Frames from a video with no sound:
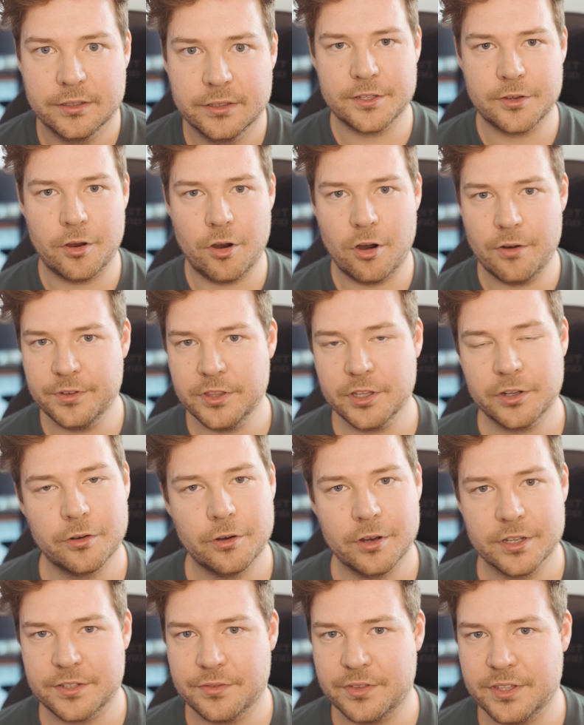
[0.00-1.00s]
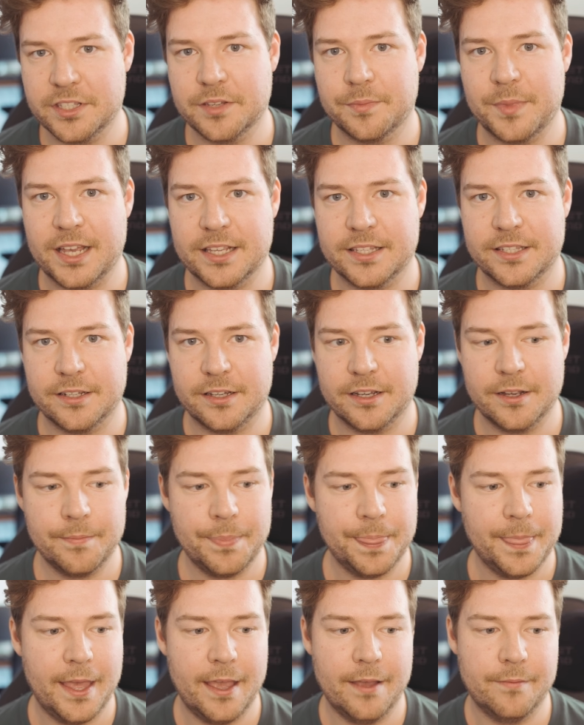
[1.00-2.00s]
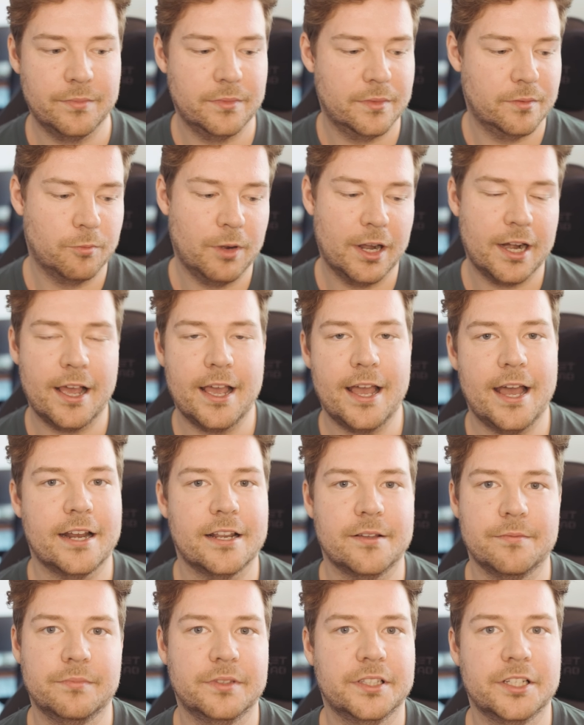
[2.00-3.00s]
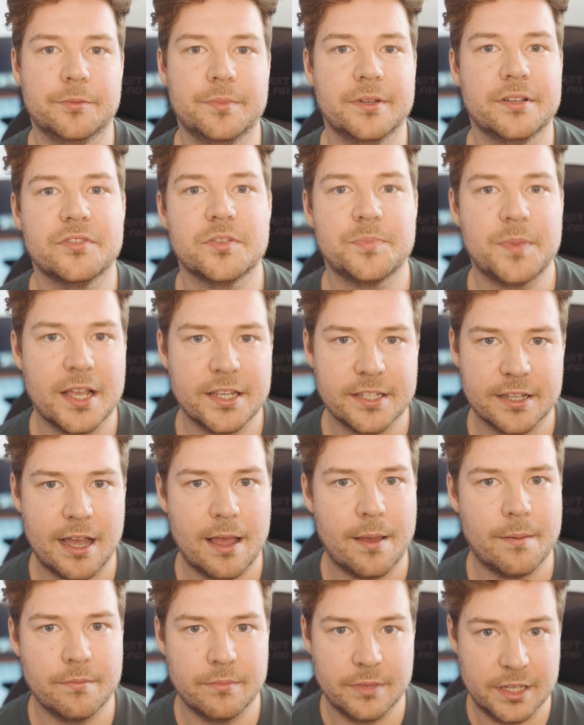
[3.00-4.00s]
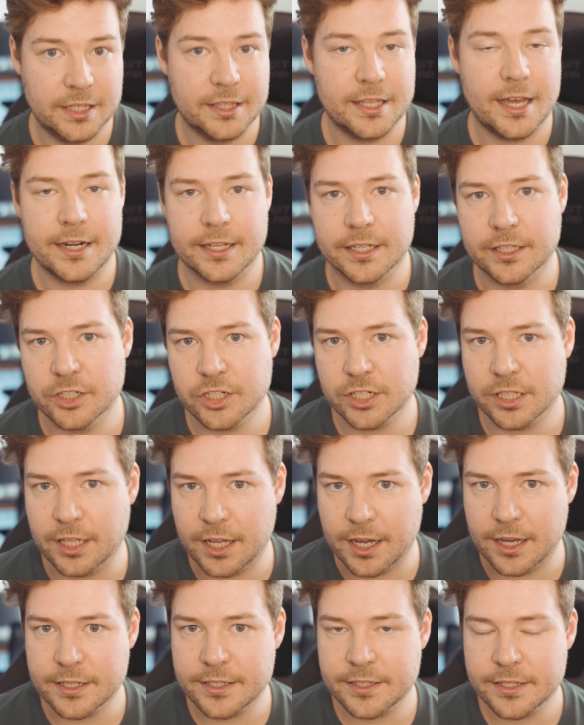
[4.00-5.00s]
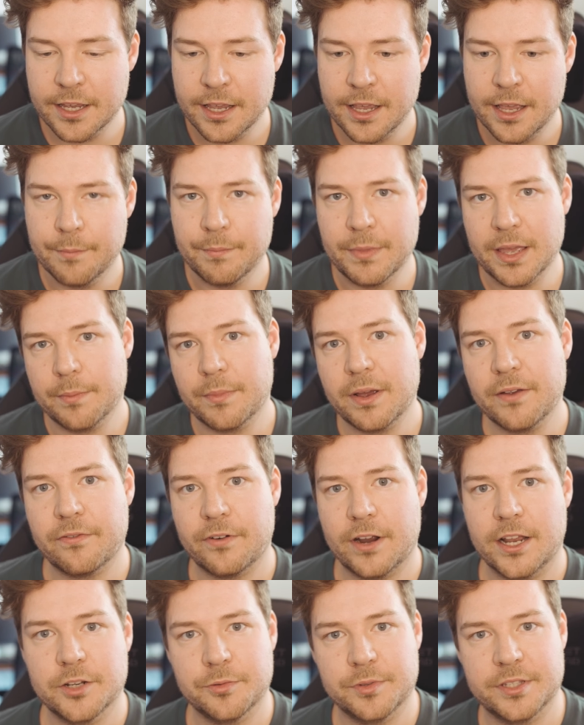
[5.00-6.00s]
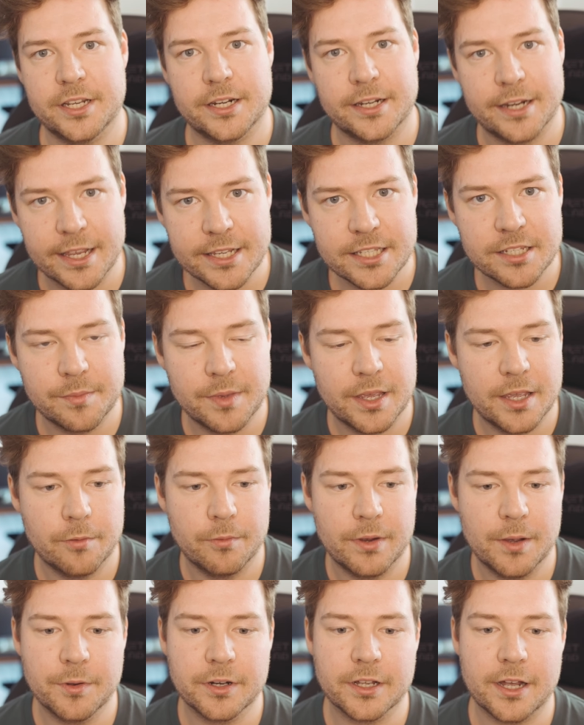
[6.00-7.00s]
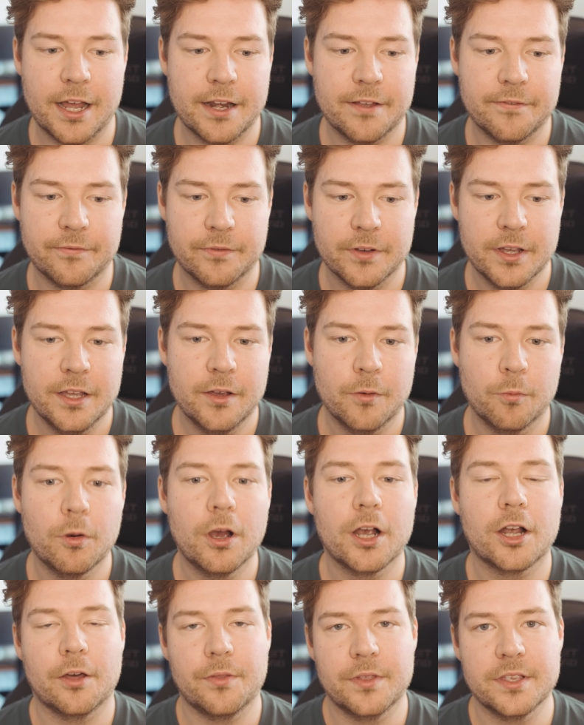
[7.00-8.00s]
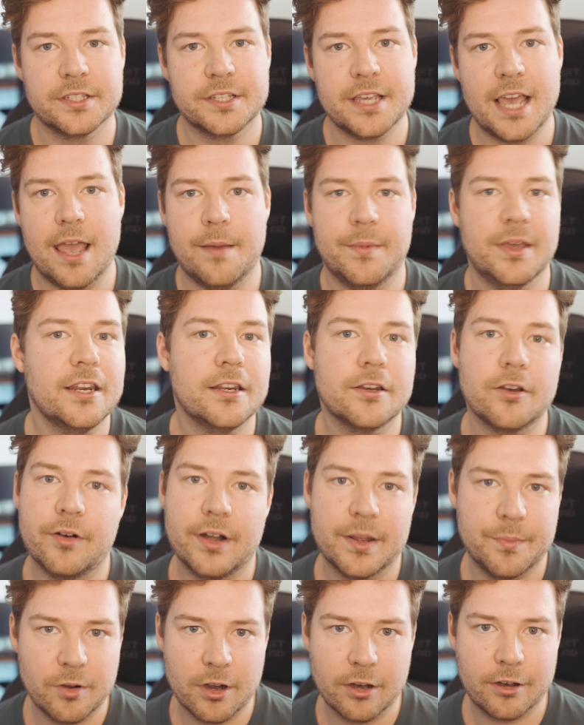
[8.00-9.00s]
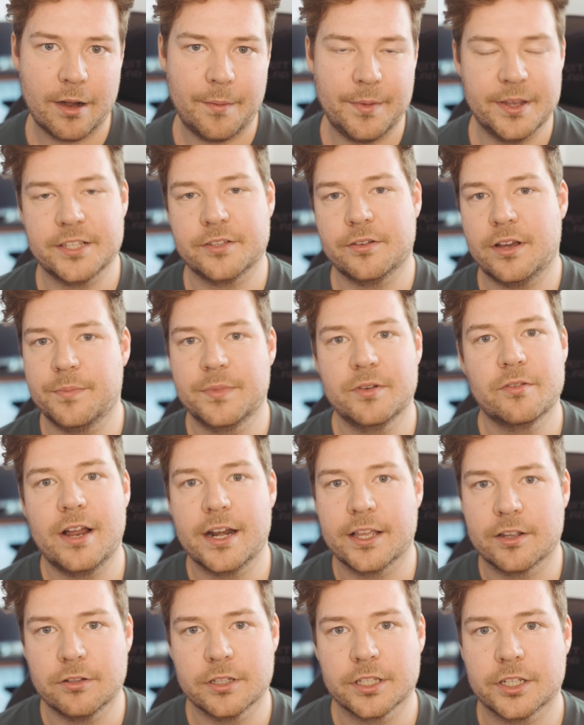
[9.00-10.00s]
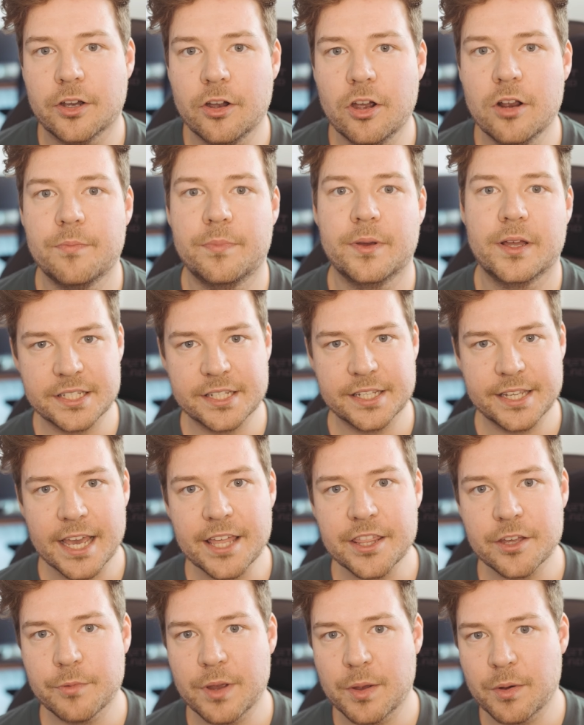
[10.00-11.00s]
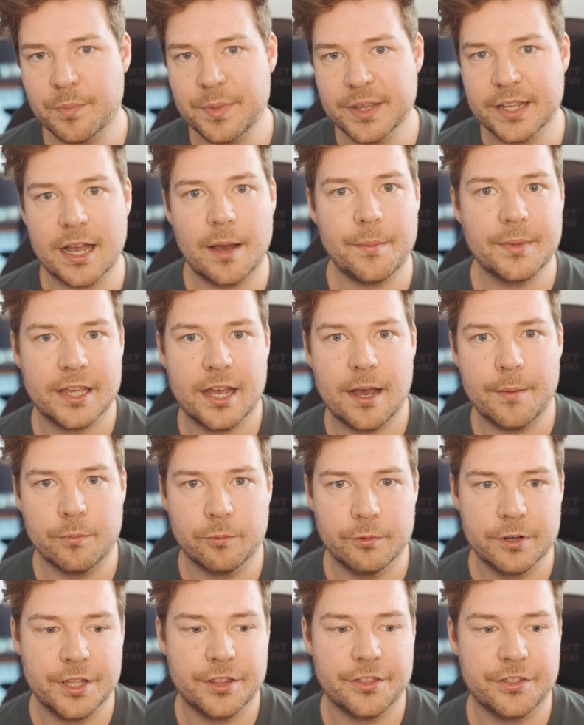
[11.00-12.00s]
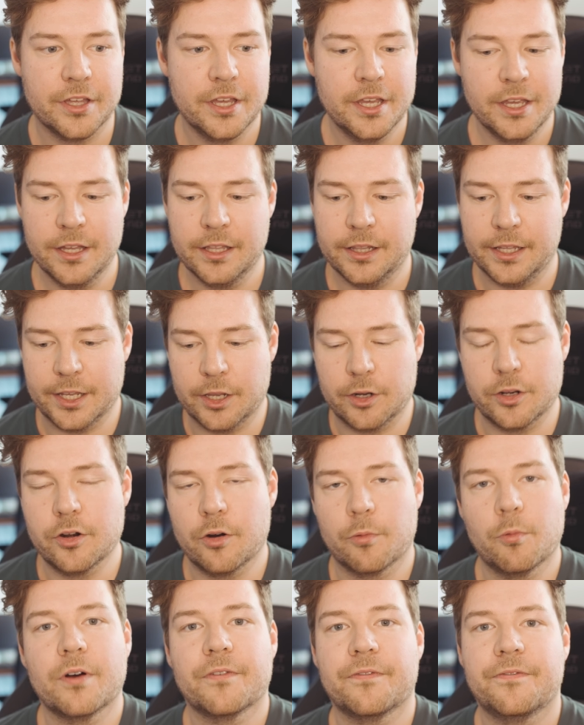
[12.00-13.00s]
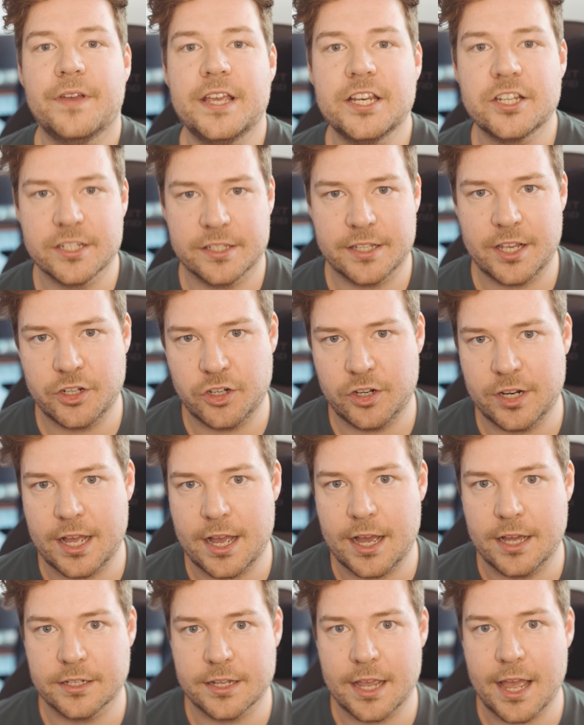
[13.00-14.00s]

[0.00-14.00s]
So over the course of the semester, when I had a little bit of spare time in that English class, me and my friend who was sitting next to me, we would kind of work on this game. He didn't know any programming, so I'd be writing all the code, but together we would be coming up with like you know what features I should add.